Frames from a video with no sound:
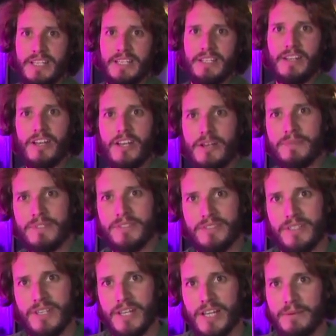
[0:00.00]
any
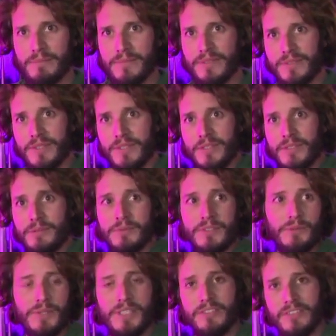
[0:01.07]
herbs,
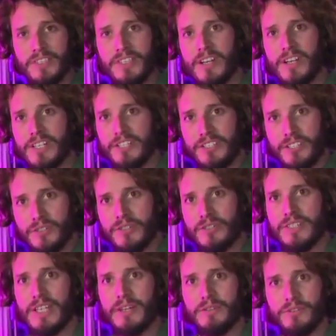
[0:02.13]
which we use to garnish
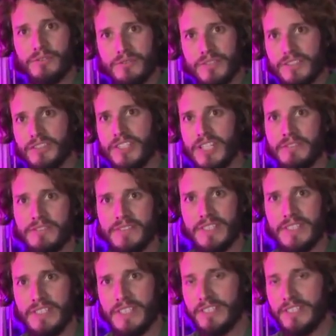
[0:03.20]
cocktails or for the chefs in the